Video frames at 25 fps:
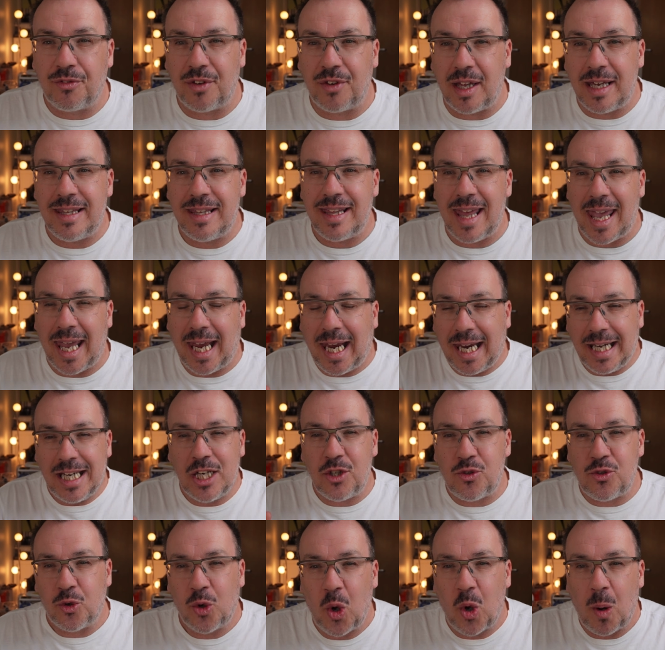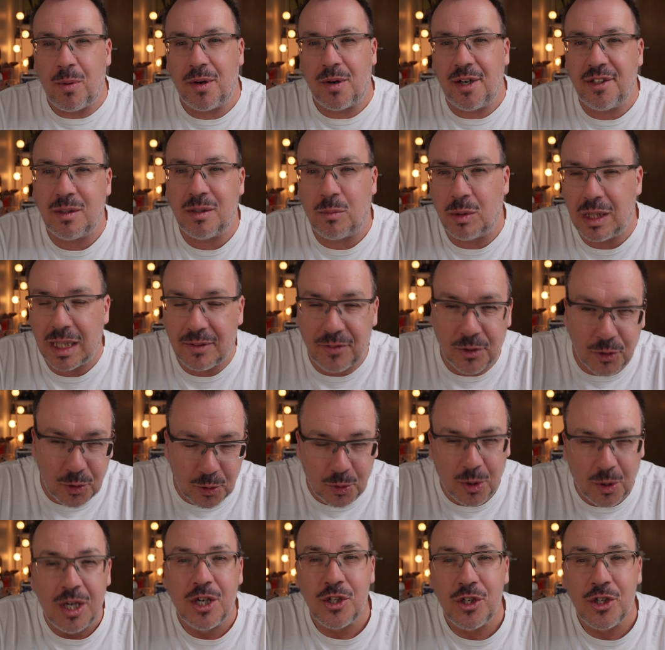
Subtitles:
thing that any drone operator will ever do.